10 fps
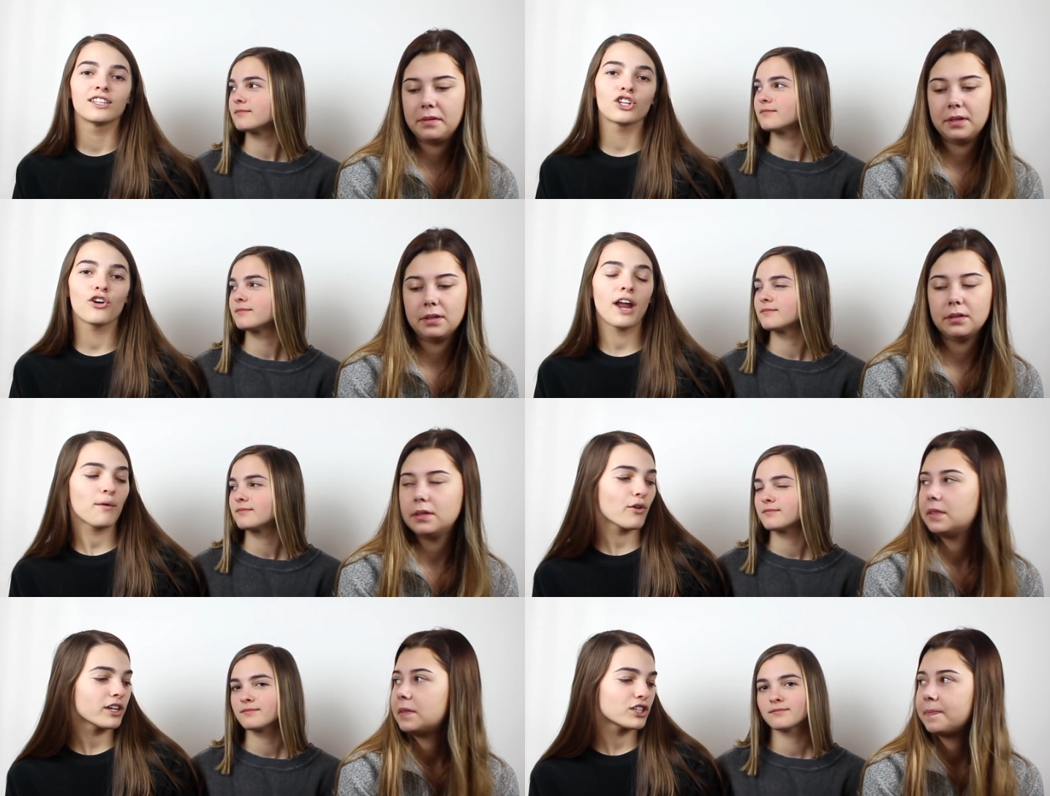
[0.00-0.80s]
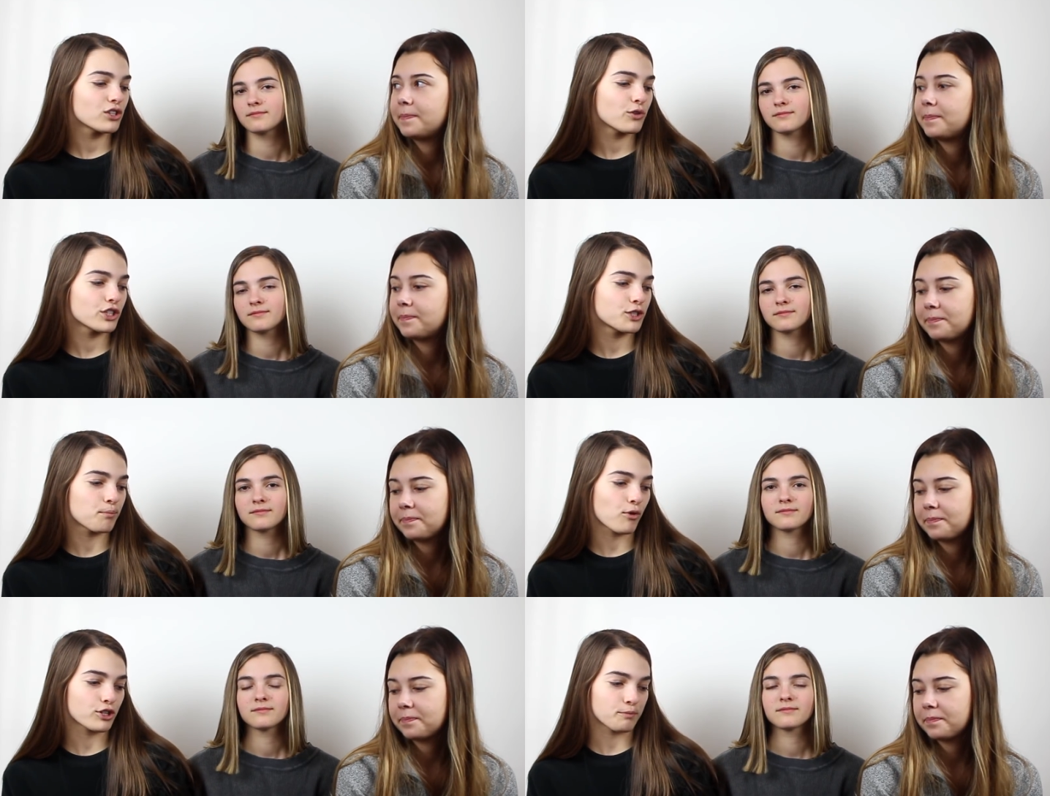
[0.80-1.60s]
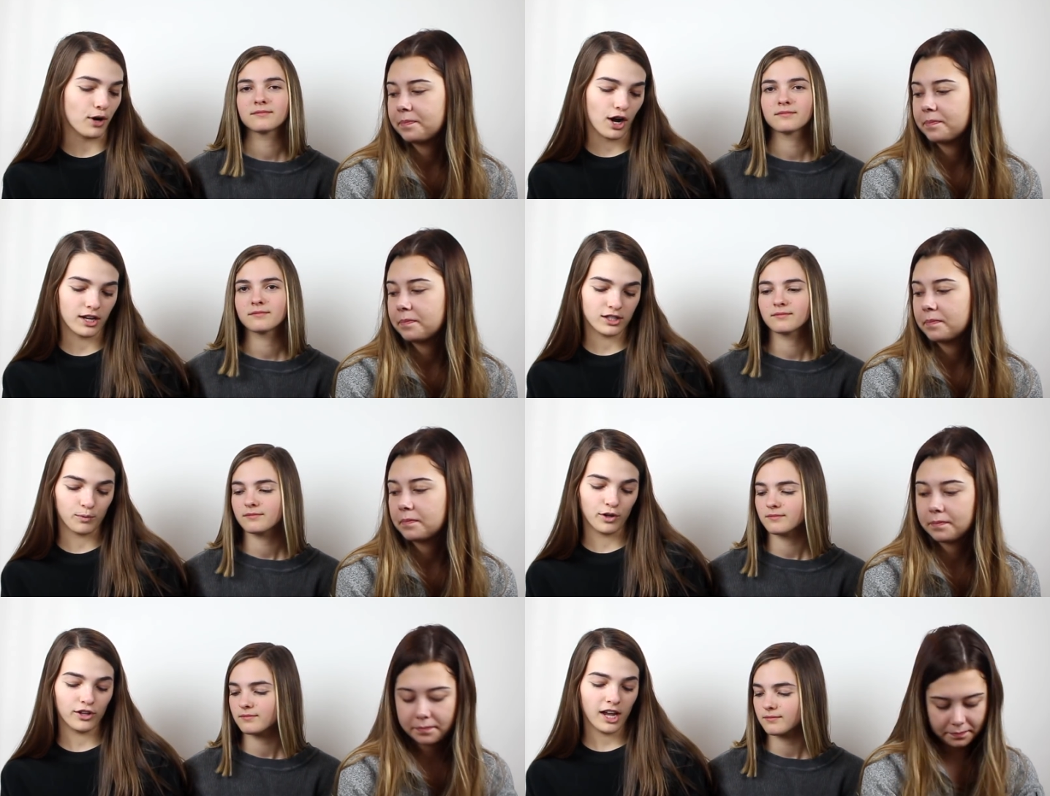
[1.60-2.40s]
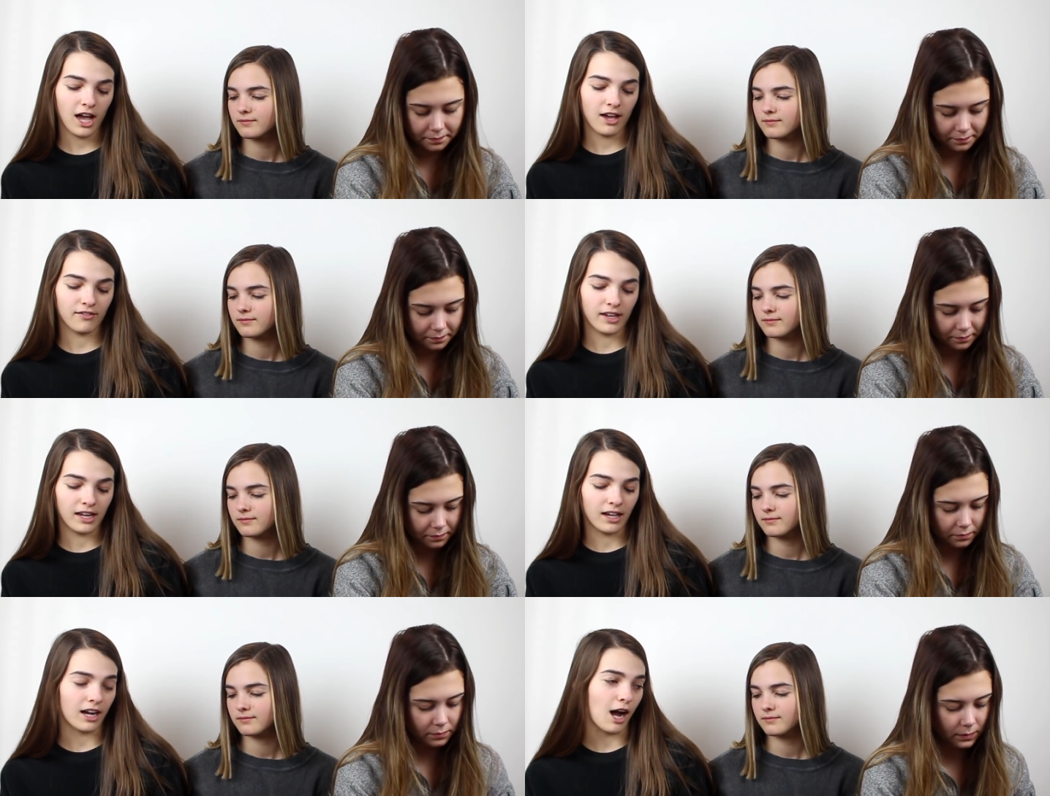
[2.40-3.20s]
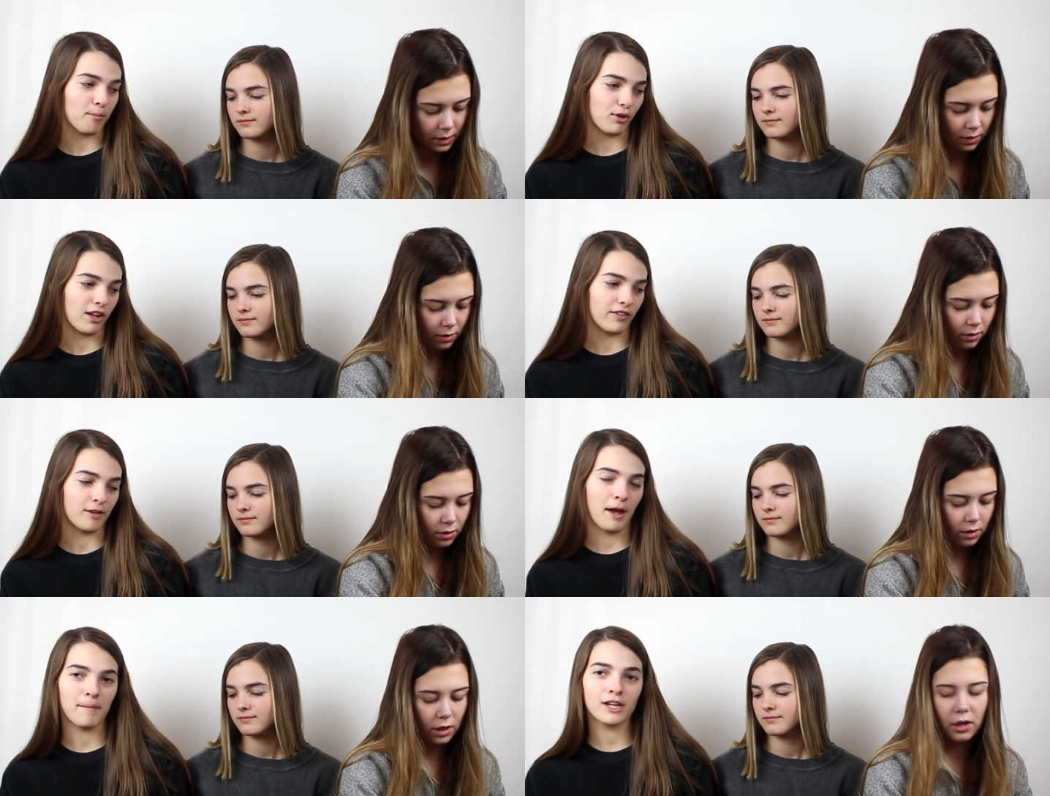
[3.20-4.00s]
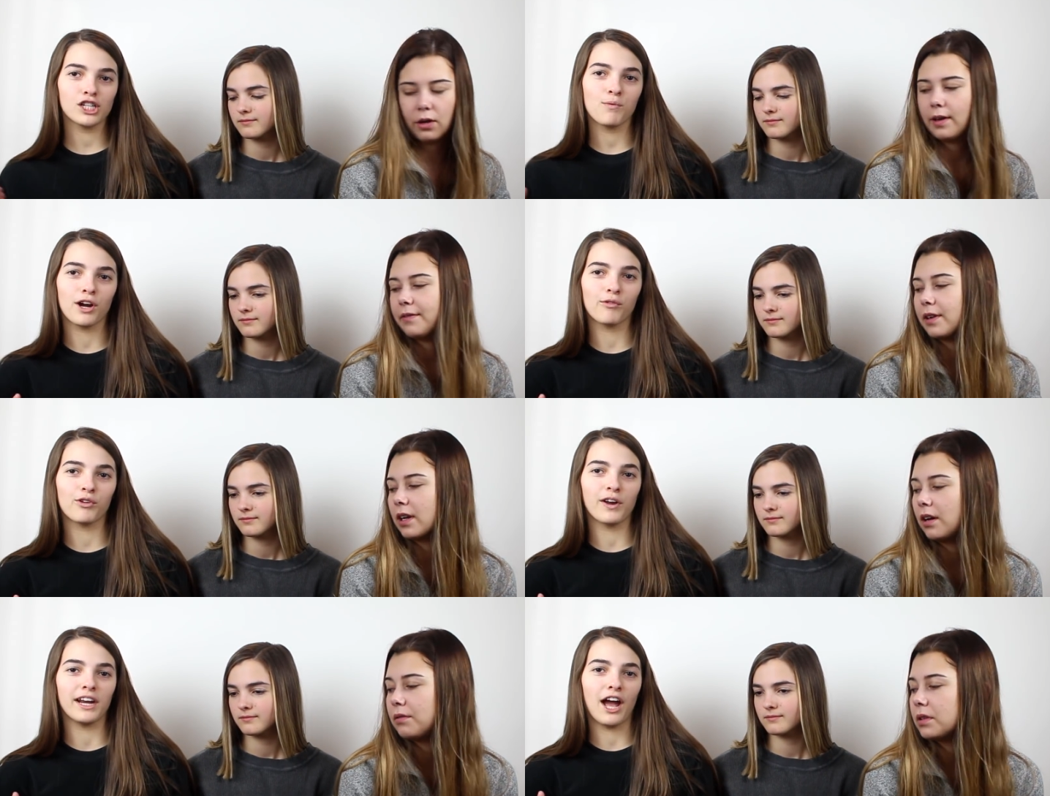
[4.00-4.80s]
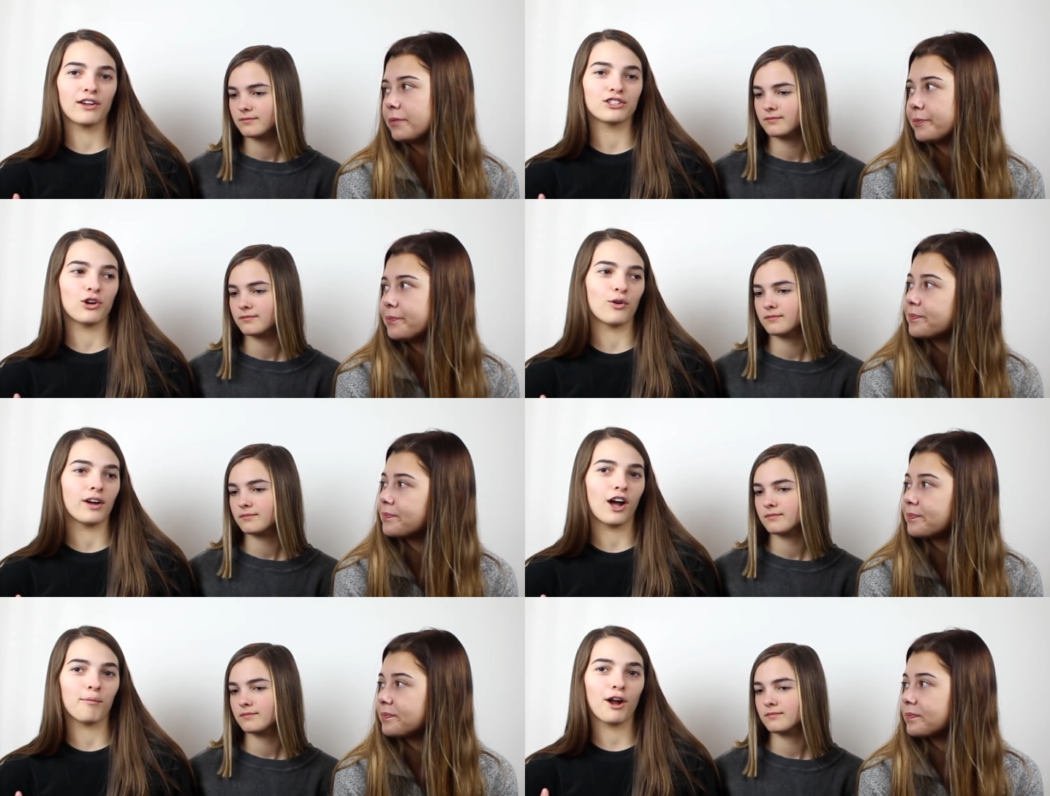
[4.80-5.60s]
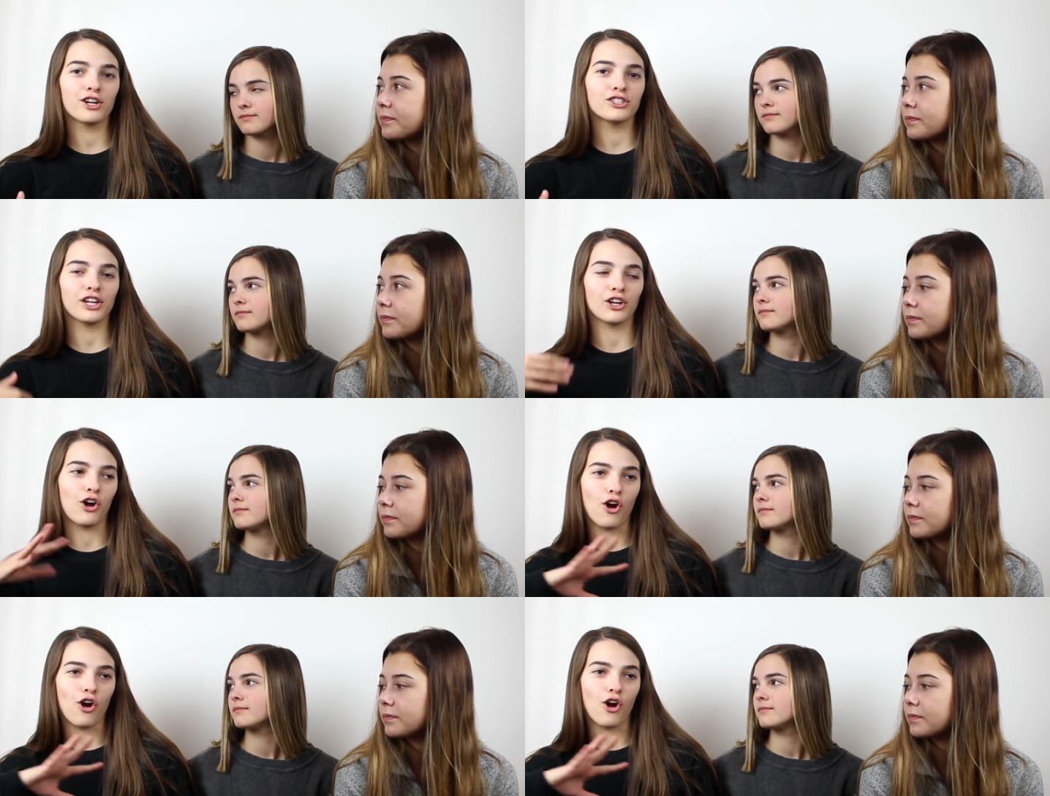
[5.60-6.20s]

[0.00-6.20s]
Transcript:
Speaker 1: So now we're going to do sports bras. We only have a couple of them. I'm actually wearing one right now, so I'll probably just like